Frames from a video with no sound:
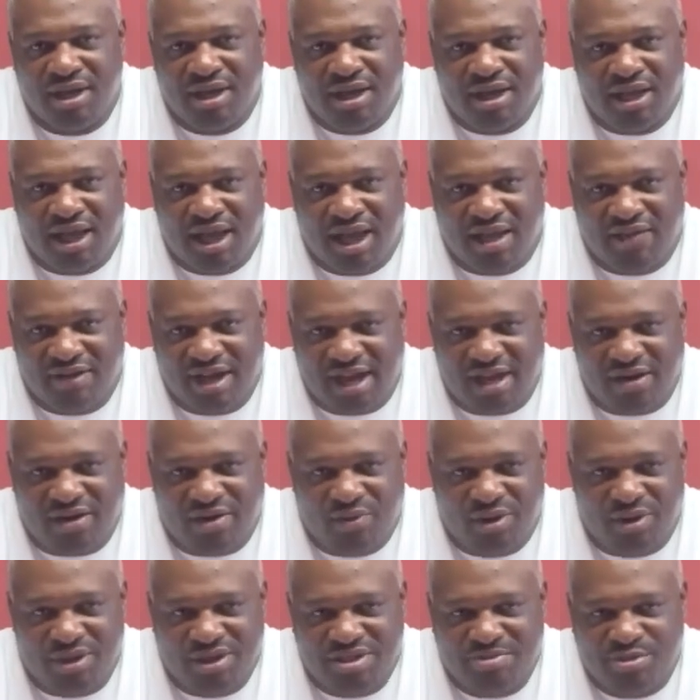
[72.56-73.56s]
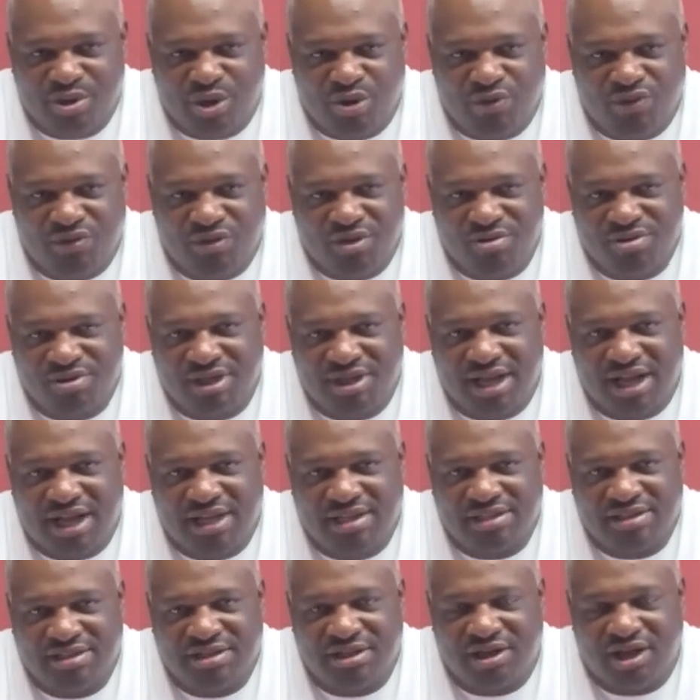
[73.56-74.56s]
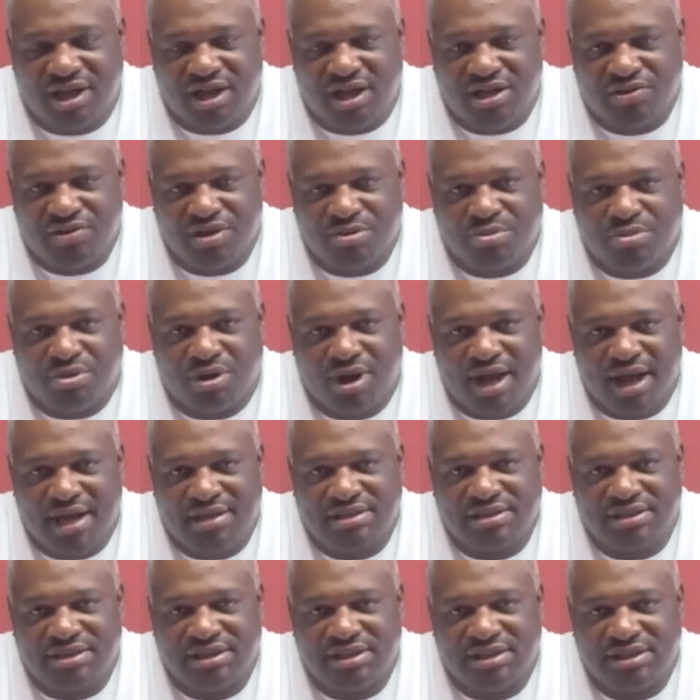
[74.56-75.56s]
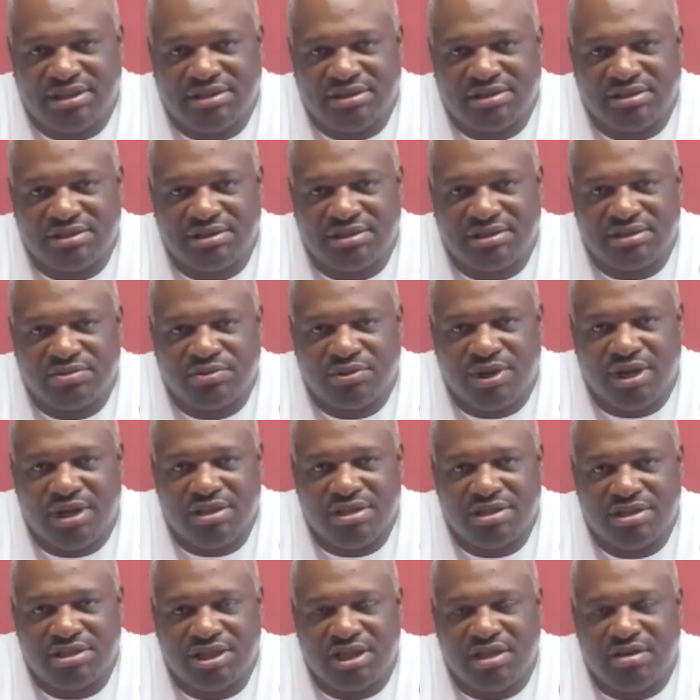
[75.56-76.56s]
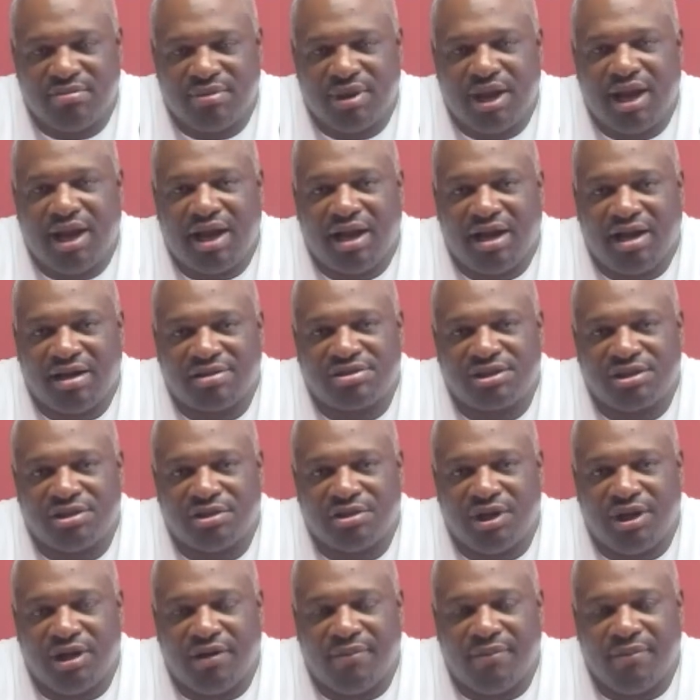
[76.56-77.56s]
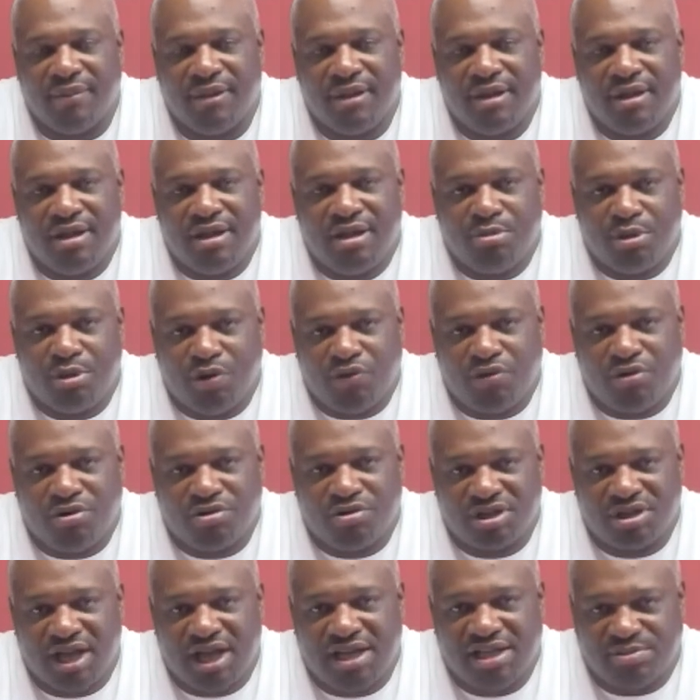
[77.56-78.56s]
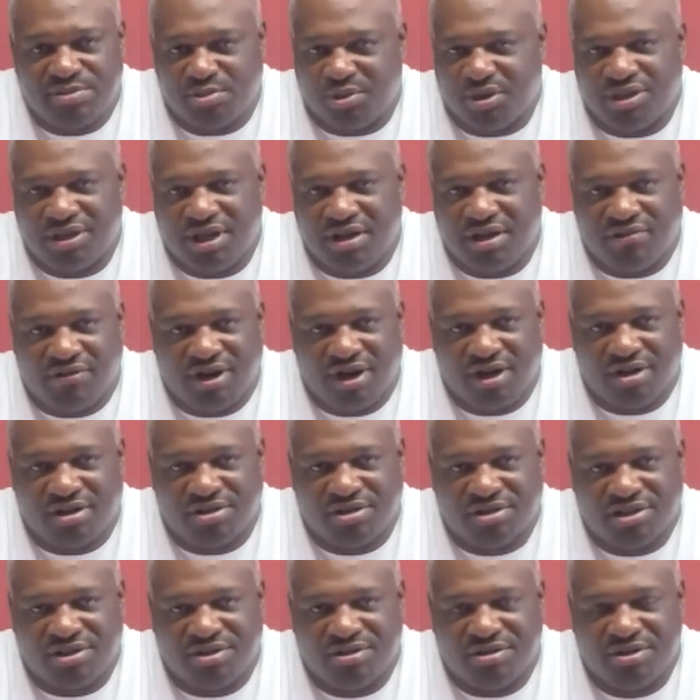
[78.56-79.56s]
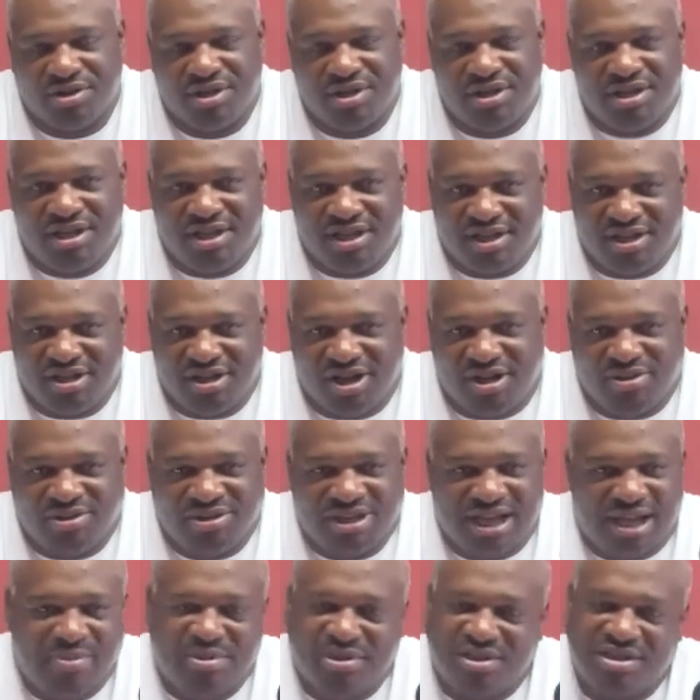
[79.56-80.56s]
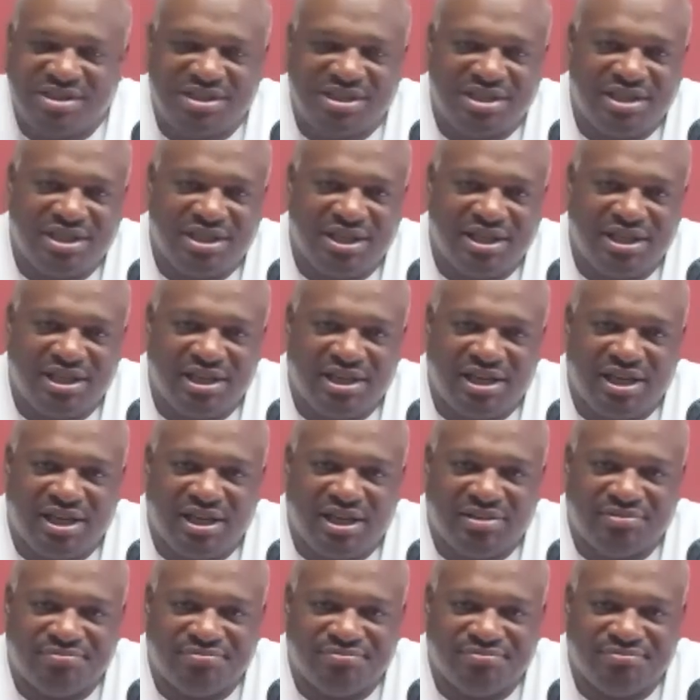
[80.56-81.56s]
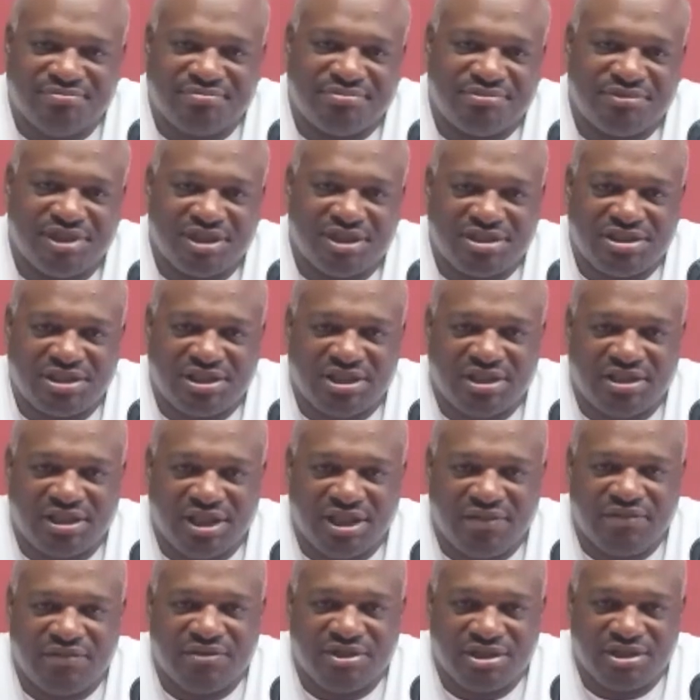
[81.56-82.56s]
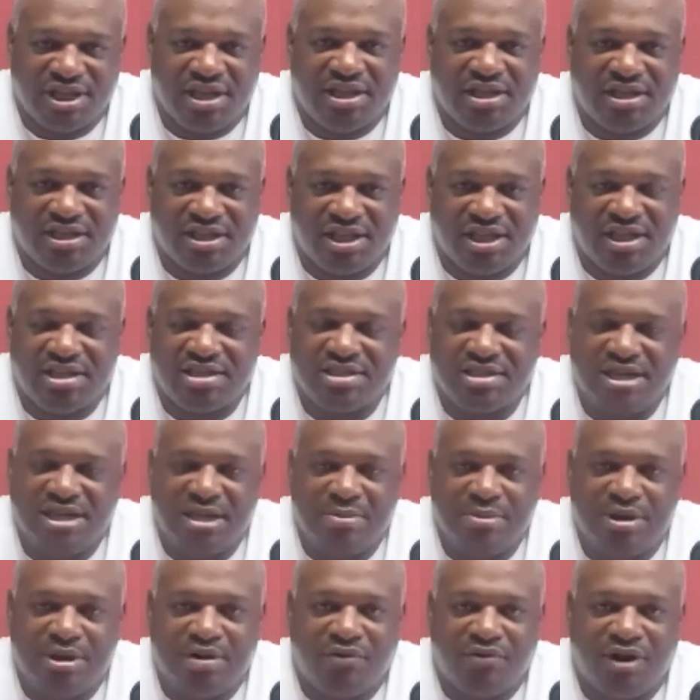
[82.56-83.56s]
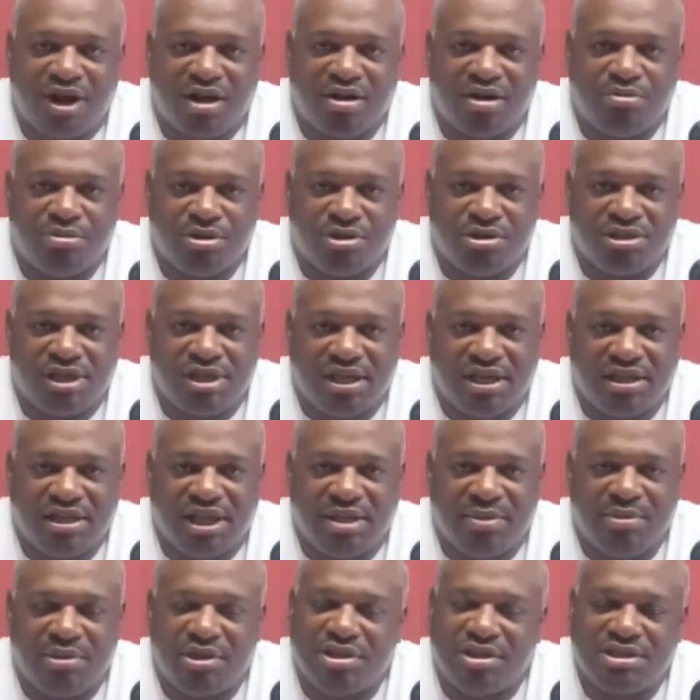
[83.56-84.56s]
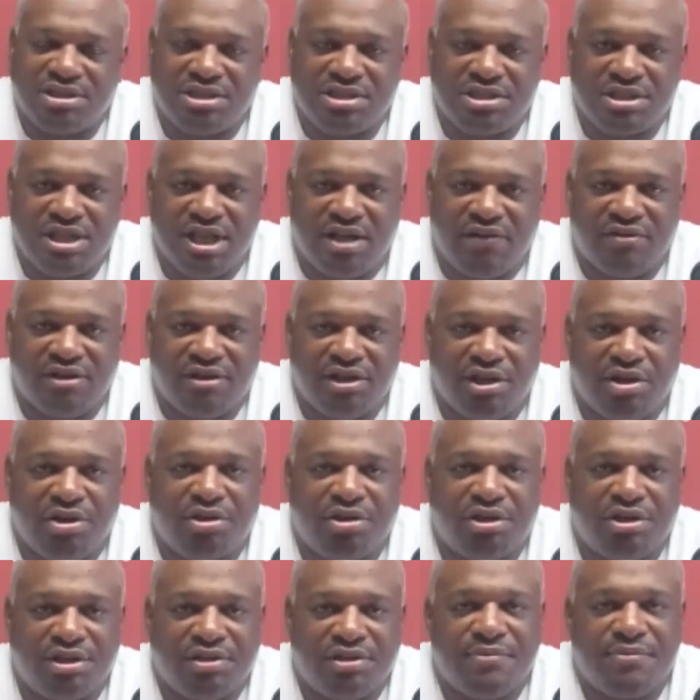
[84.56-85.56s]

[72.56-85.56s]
I've got to witness both of those guys. Andre Braxton as well as Jada Byers. So both of those guys break that record. So I was happy to see it, and it's a good thing for Jada to get his name in the record books like that because he's definitely earned it.